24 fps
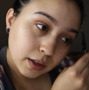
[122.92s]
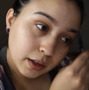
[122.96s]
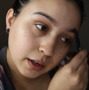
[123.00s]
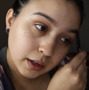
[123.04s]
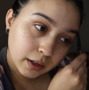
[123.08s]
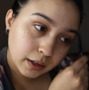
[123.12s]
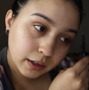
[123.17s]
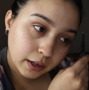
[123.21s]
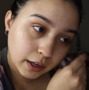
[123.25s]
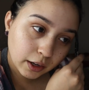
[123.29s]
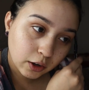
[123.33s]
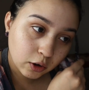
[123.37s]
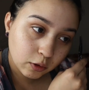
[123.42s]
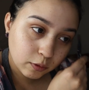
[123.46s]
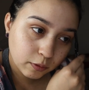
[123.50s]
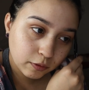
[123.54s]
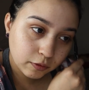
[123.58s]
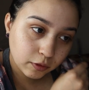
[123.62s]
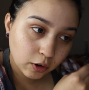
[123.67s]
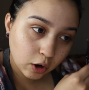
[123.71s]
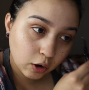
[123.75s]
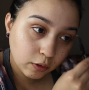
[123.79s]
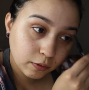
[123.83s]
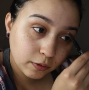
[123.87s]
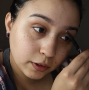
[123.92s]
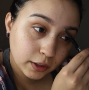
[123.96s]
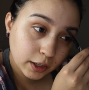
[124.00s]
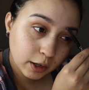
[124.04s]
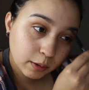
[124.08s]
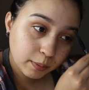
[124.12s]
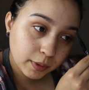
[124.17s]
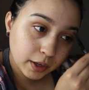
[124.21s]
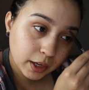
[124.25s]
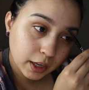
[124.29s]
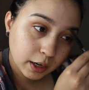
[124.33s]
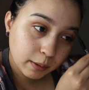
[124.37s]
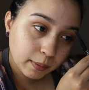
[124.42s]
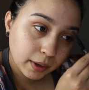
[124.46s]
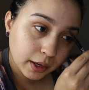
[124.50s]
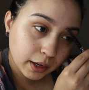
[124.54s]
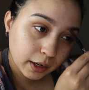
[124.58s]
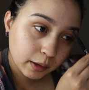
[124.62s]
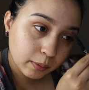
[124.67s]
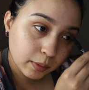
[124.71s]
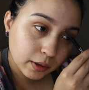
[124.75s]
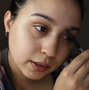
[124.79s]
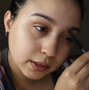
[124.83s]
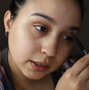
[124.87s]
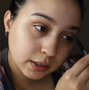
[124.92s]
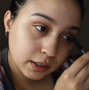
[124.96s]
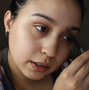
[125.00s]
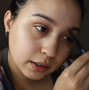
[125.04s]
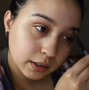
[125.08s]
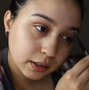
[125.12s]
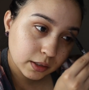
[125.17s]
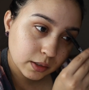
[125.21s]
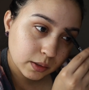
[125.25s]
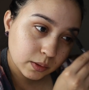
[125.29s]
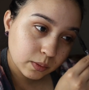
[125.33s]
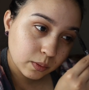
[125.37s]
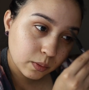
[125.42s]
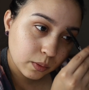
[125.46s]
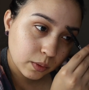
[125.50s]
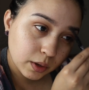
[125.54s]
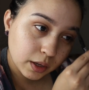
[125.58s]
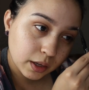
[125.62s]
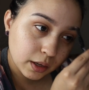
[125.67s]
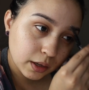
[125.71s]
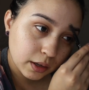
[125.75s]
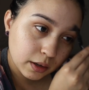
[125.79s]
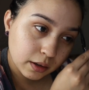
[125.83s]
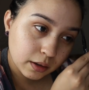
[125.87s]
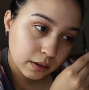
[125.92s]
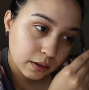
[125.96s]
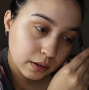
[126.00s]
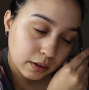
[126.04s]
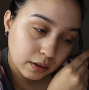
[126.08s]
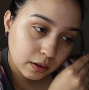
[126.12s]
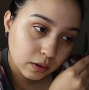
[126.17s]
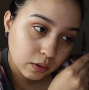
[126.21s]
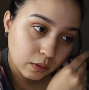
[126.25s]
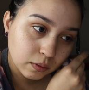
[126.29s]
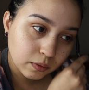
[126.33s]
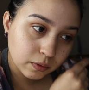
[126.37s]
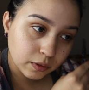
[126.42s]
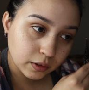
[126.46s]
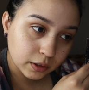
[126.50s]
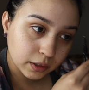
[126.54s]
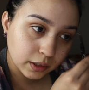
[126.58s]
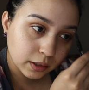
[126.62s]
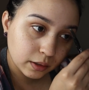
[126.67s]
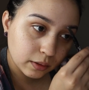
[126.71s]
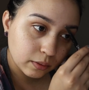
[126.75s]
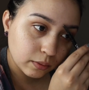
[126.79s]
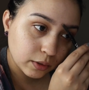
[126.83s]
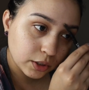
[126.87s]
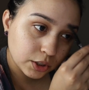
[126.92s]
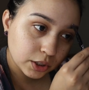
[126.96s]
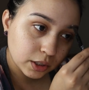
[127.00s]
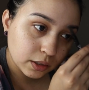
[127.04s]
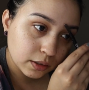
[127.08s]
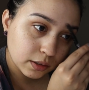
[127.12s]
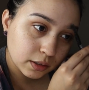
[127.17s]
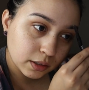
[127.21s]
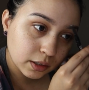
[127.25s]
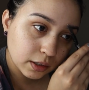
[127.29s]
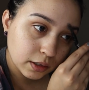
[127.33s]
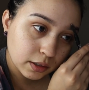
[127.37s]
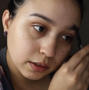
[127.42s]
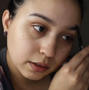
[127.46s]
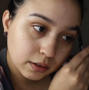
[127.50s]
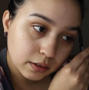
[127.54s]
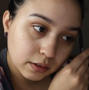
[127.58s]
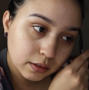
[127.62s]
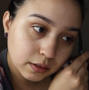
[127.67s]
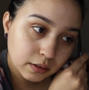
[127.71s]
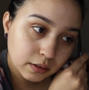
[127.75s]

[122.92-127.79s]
and I hope, hopefully I'll be getting my eyebrows done this week. Hopefully, we shall see.